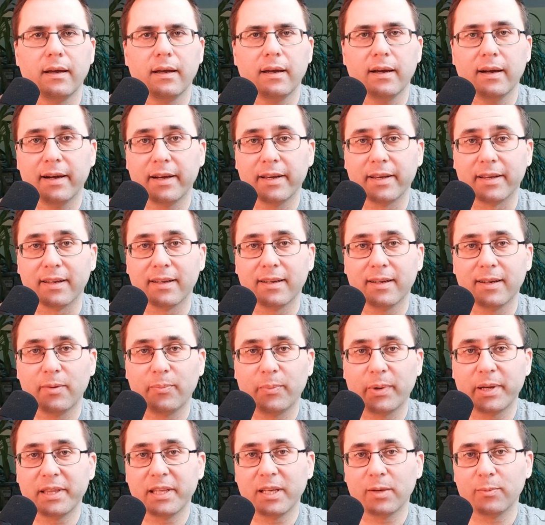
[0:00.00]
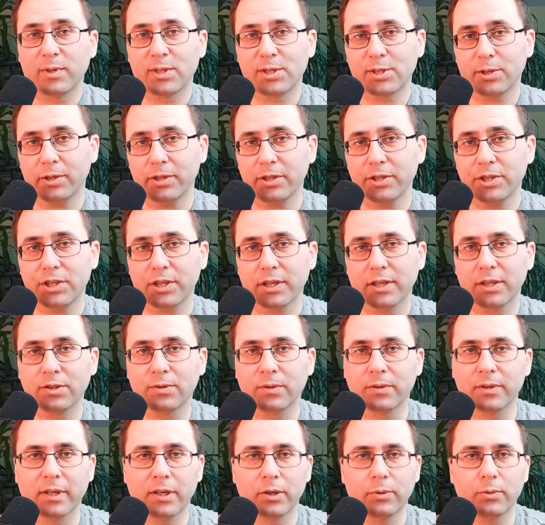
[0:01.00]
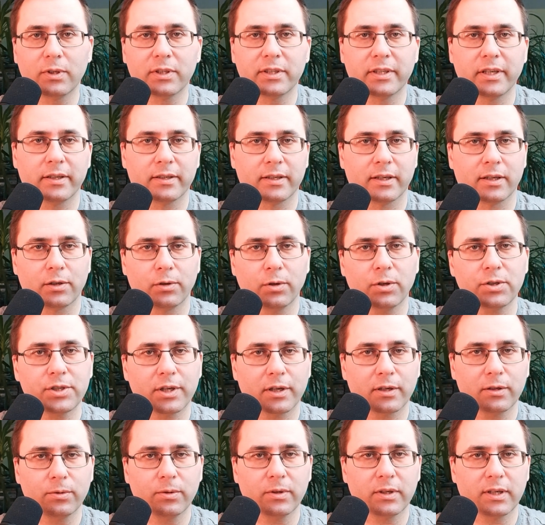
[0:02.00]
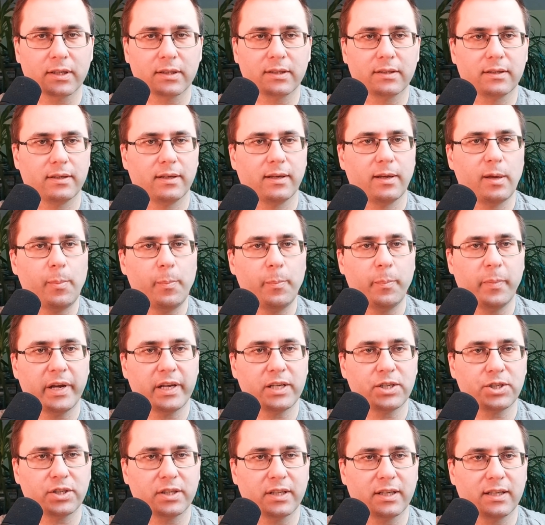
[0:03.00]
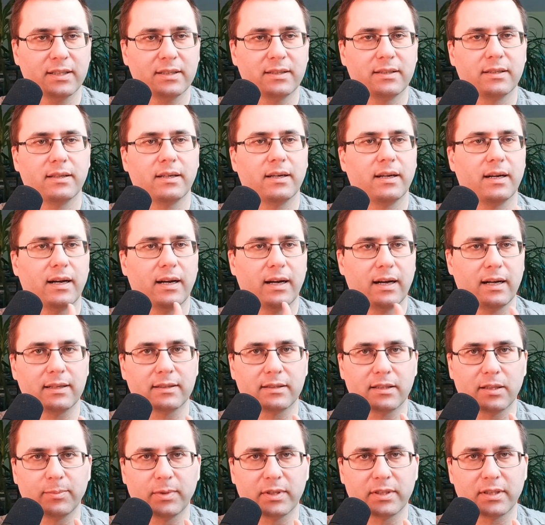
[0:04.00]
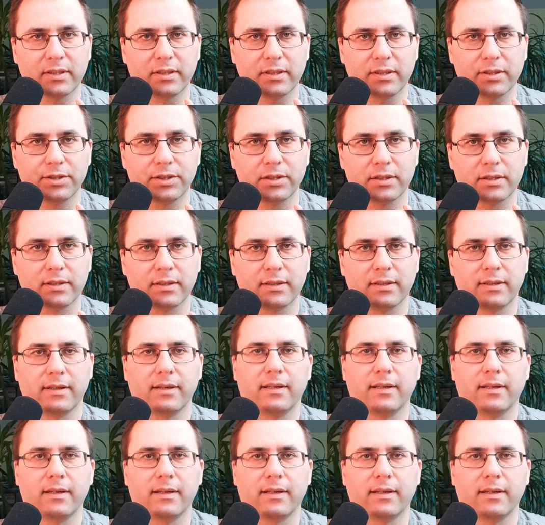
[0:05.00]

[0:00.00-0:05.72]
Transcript: Hi, my name is Serge, and today we'll take a closer look at Mage Knight Ultimate Edition.